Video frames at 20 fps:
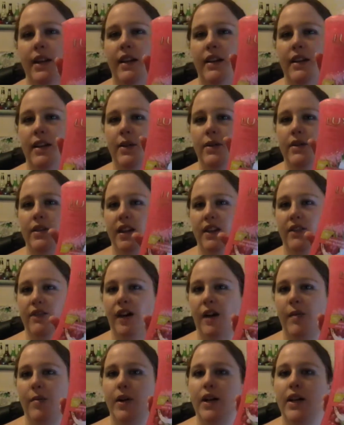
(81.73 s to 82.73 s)
I think it was like
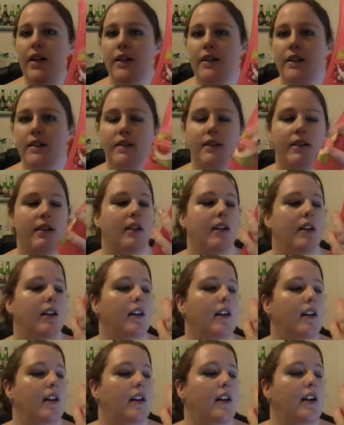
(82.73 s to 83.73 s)
$5,
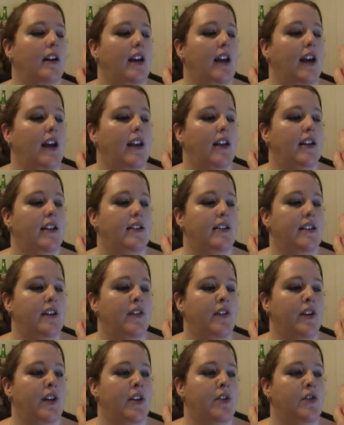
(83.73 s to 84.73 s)
and it's
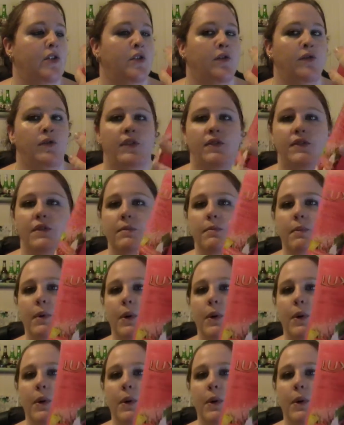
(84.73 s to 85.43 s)
750